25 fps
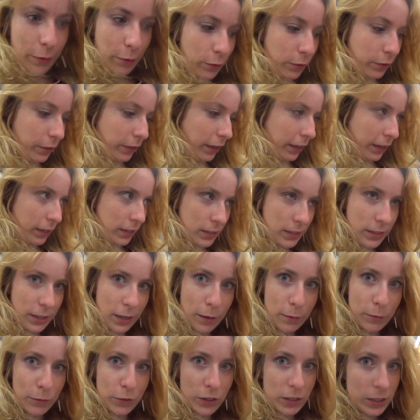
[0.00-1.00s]
will get
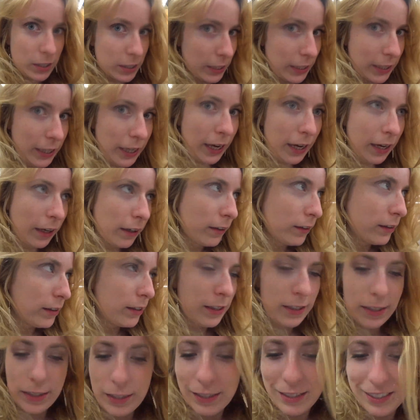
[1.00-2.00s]
some just in
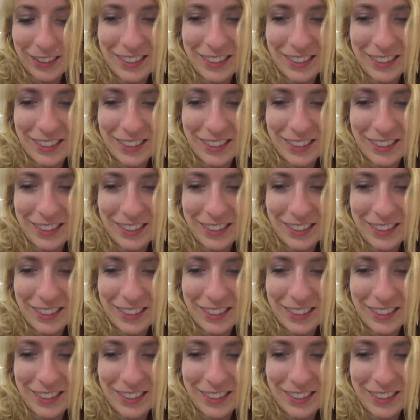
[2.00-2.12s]
case.